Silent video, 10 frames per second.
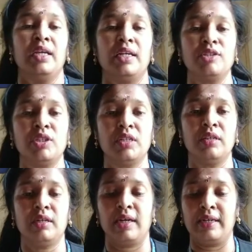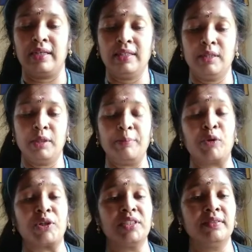now children, another
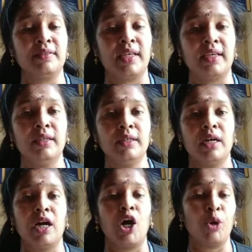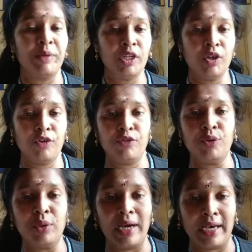important thing, how many of
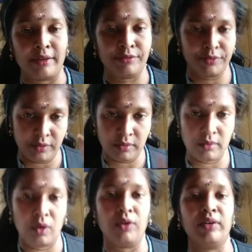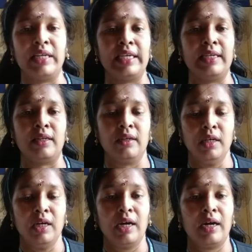you have already
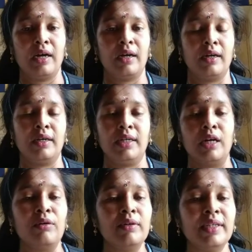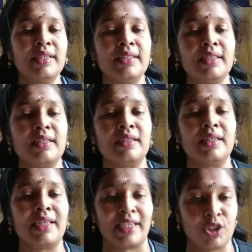downloaded the
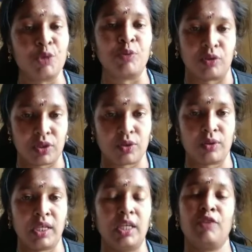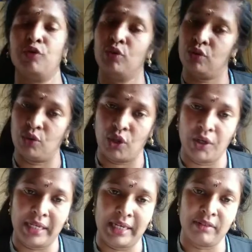textbooks? Okay, if you do
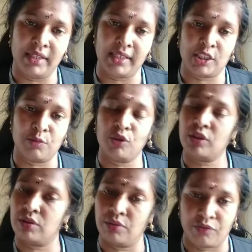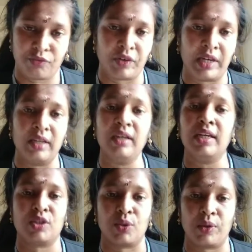not have the textbooks, fine,
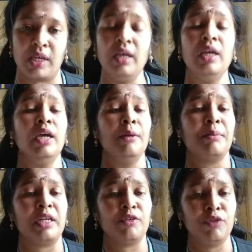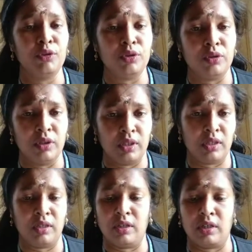it's okay. But if you
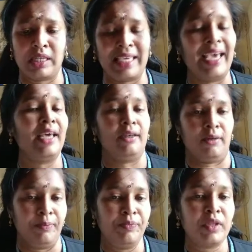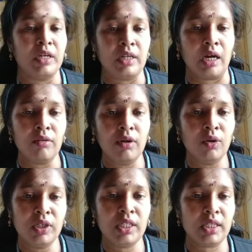can
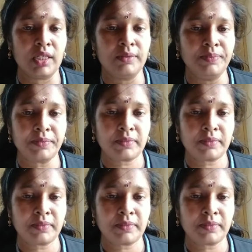download the